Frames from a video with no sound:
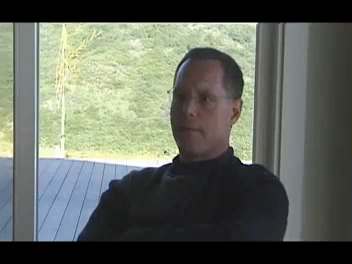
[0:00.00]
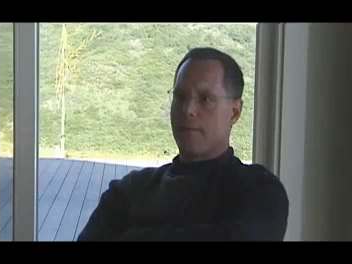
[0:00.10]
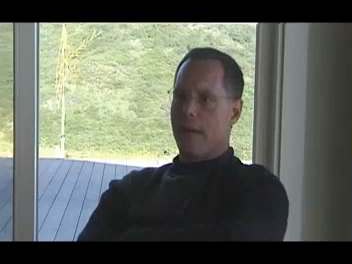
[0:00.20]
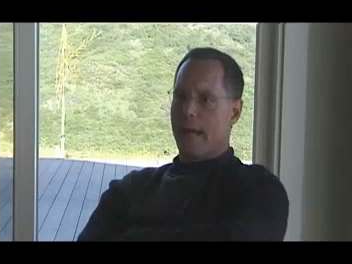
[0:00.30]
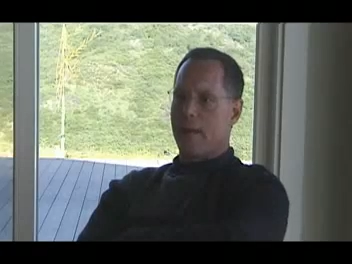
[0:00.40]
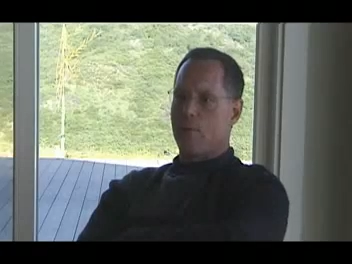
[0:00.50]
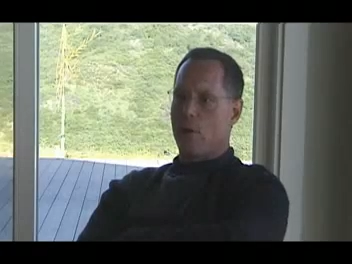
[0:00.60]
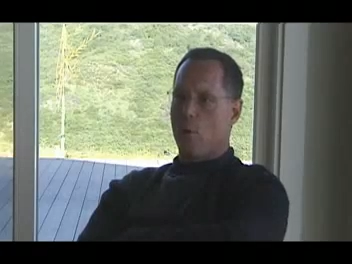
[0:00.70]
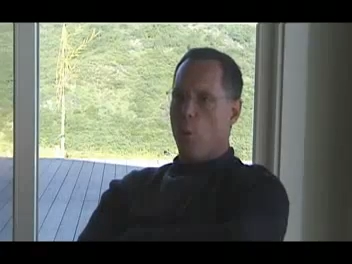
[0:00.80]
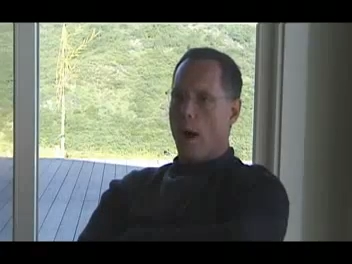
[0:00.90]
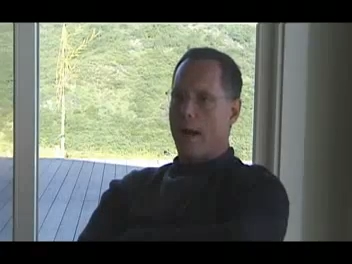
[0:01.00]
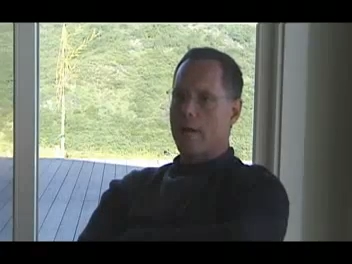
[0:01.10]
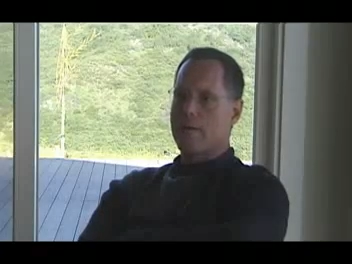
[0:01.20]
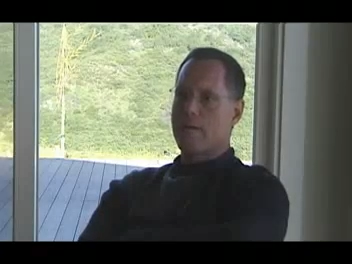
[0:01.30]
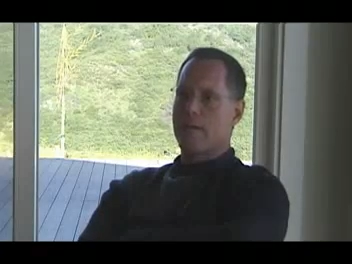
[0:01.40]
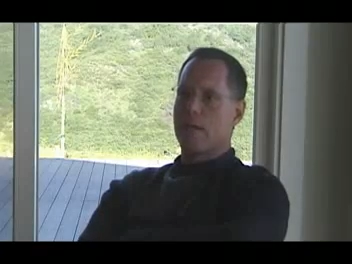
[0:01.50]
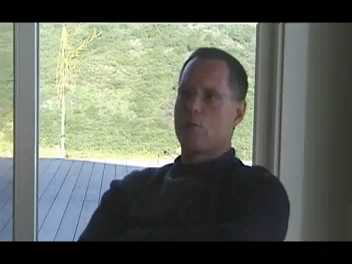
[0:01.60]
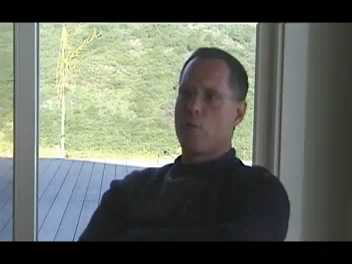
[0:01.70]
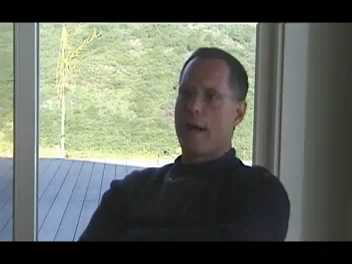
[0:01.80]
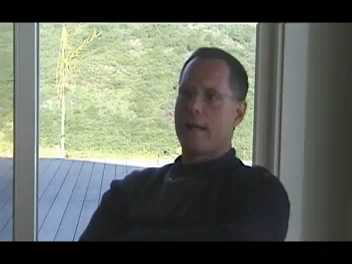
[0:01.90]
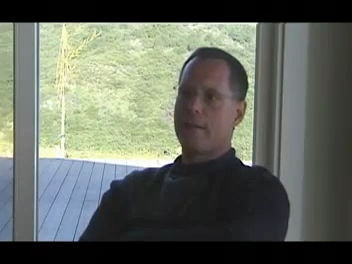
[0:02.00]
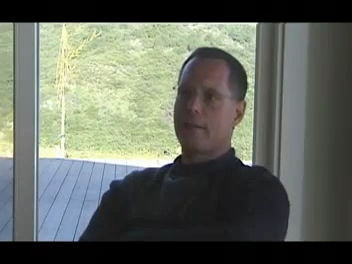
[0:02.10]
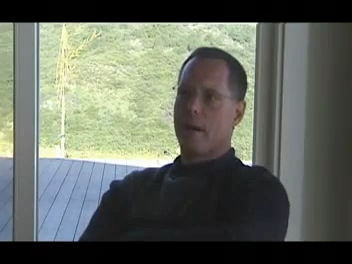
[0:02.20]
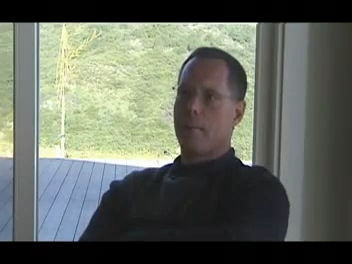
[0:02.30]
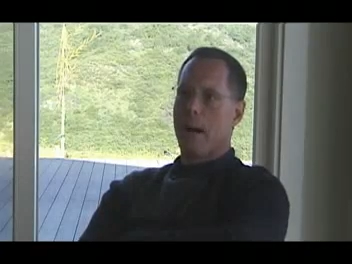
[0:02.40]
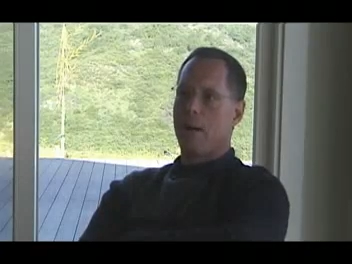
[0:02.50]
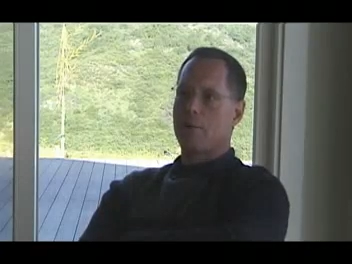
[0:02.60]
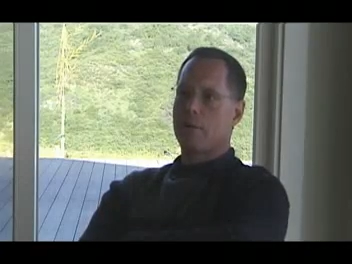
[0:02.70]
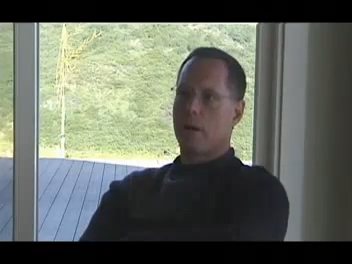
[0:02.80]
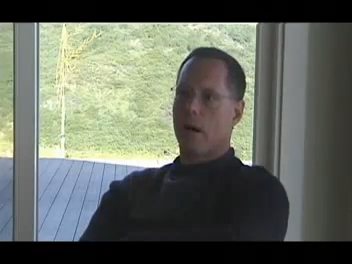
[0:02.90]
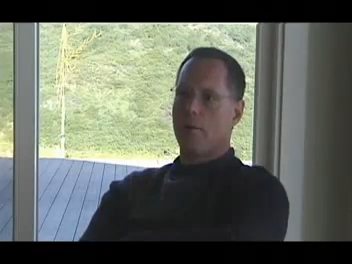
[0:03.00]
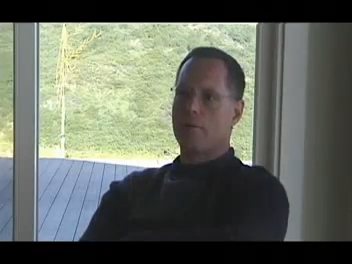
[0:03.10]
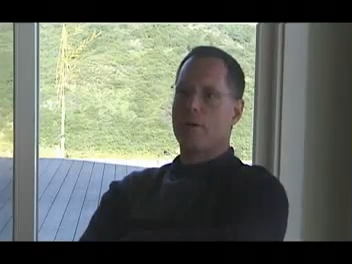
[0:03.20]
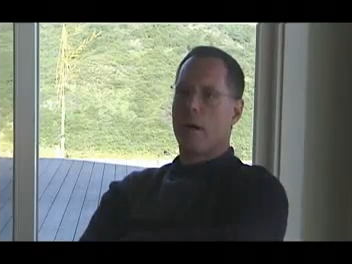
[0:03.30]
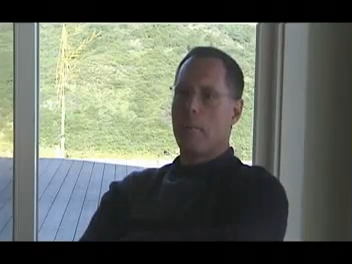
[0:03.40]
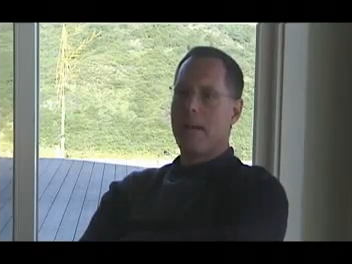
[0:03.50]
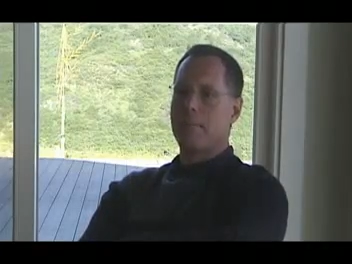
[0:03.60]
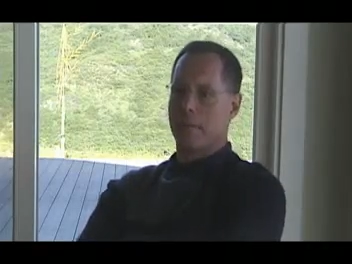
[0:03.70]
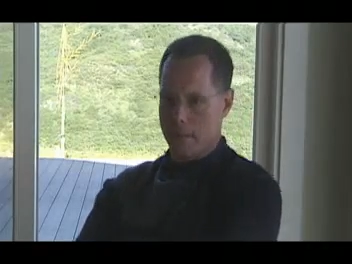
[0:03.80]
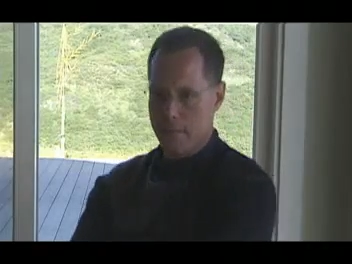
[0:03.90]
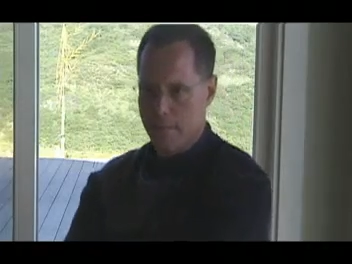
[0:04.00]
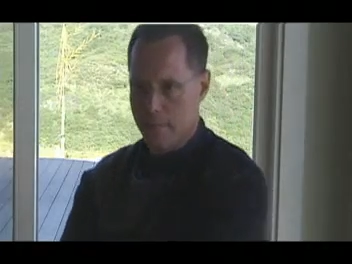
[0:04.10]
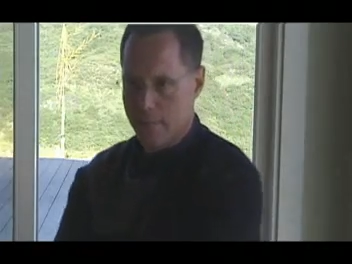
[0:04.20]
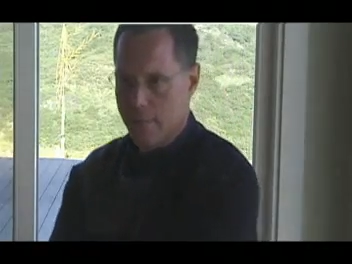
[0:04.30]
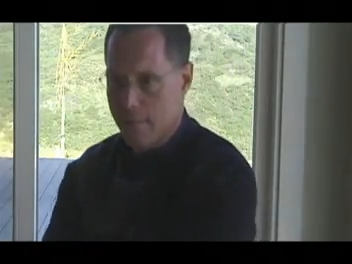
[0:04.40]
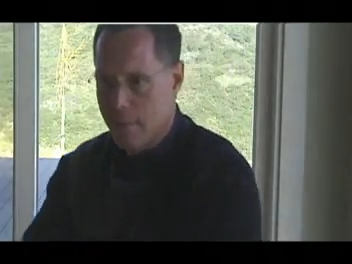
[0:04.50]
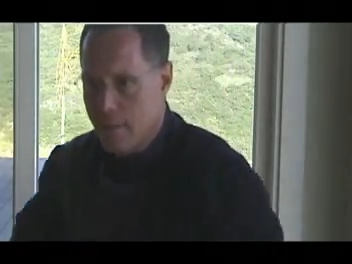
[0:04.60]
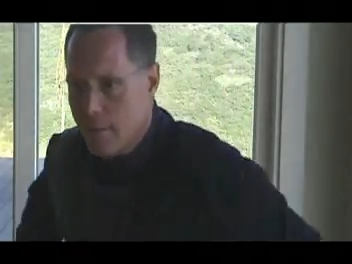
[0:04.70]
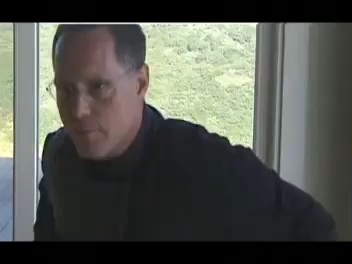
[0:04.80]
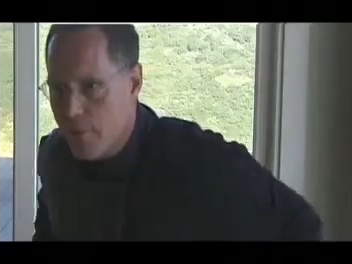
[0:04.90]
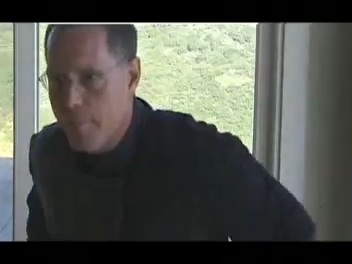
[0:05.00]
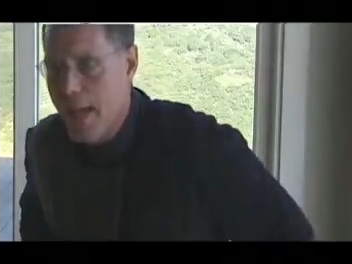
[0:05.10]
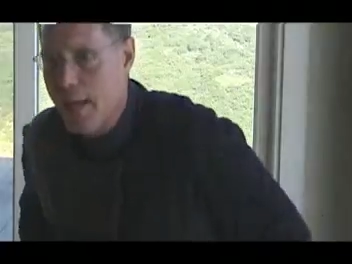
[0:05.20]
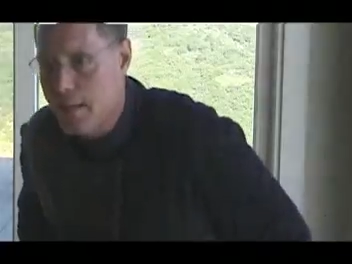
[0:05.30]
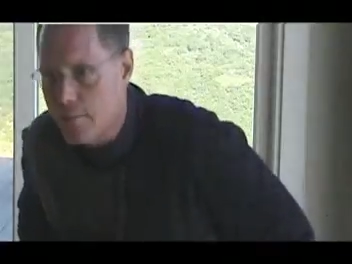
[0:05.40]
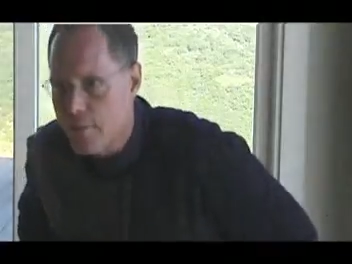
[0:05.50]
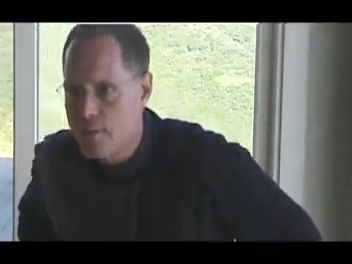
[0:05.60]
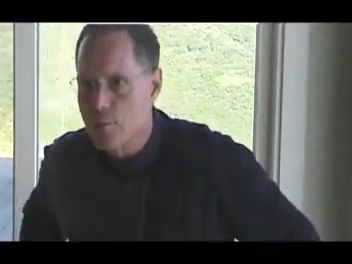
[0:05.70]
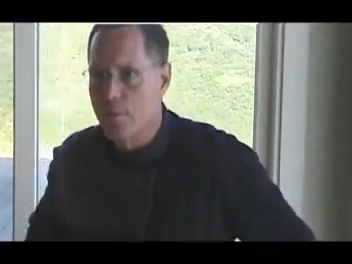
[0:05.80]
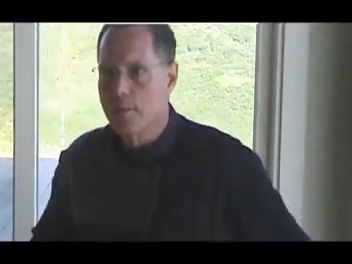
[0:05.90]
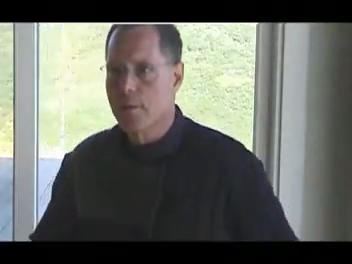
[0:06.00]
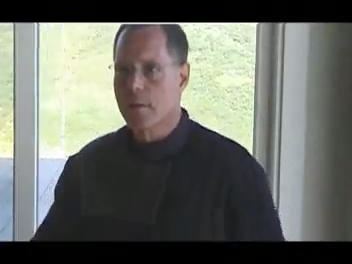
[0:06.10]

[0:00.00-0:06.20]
it requires the greatest amount of commitment from that individual.